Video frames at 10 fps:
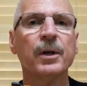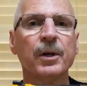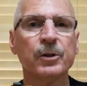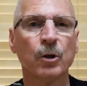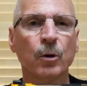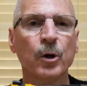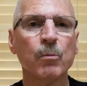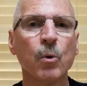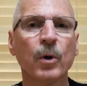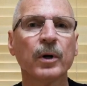To learn
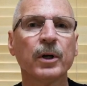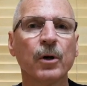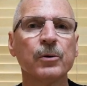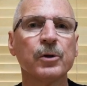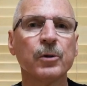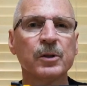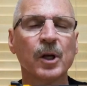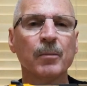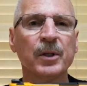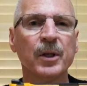more, go to
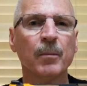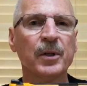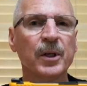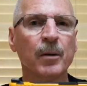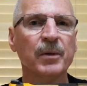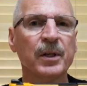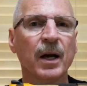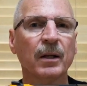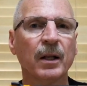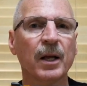w w w
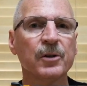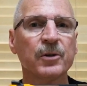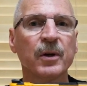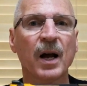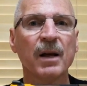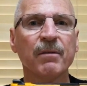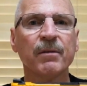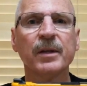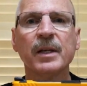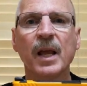dot laser
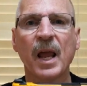dash